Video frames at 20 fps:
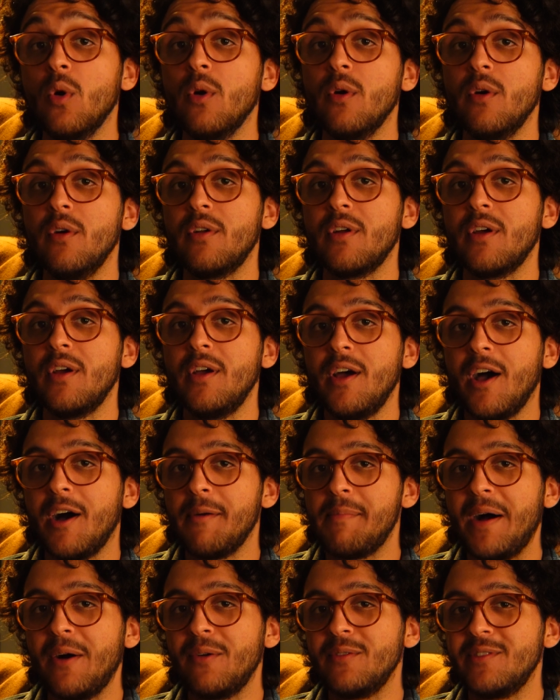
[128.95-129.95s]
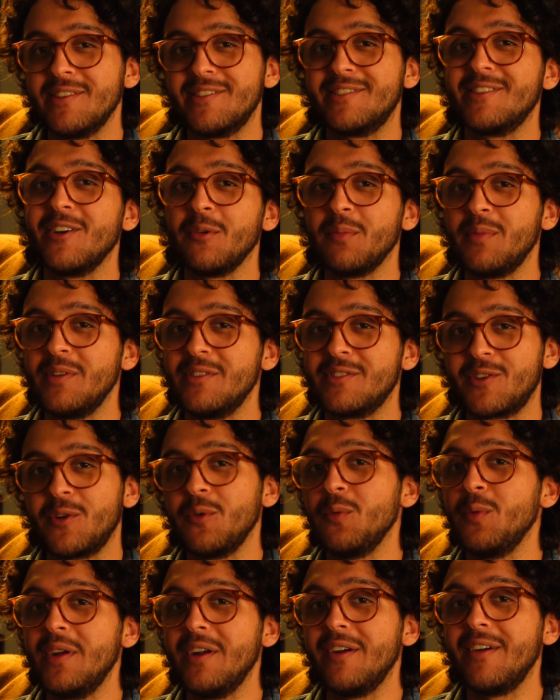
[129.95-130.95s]
word about De Selby's
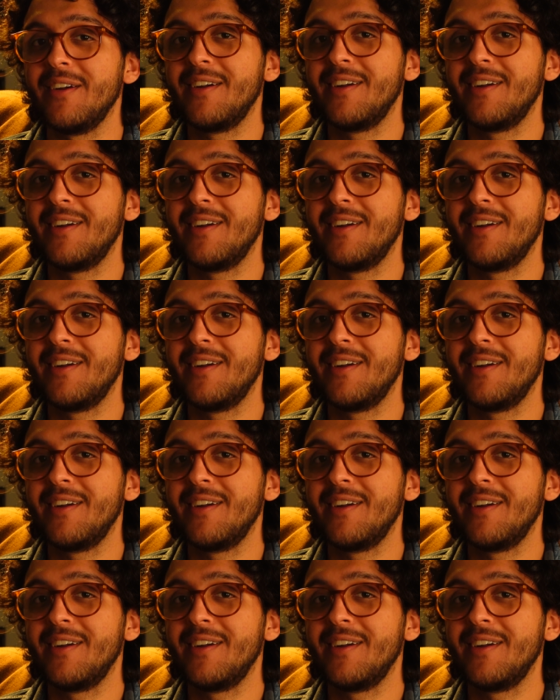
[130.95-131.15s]
career.